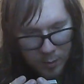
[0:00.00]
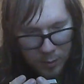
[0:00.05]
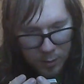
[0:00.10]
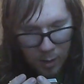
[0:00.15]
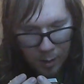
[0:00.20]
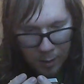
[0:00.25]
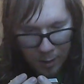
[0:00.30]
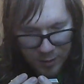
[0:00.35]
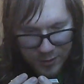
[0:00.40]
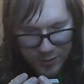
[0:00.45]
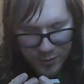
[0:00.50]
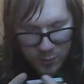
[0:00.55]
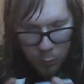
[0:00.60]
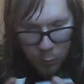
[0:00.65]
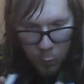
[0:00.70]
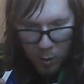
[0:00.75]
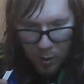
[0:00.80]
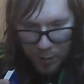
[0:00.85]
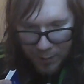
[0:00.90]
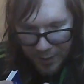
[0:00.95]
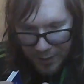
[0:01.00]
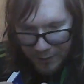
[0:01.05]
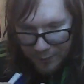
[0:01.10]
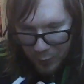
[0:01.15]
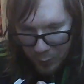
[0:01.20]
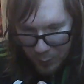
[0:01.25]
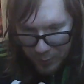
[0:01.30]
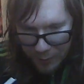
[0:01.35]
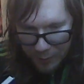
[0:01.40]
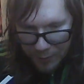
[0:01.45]
Cost 1. I have
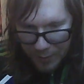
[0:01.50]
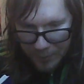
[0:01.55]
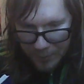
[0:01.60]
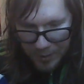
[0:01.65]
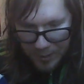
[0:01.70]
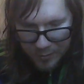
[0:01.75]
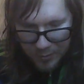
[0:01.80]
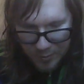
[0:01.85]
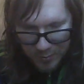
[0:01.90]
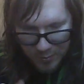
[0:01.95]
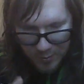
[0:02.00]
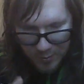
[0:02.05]
no idea what that means.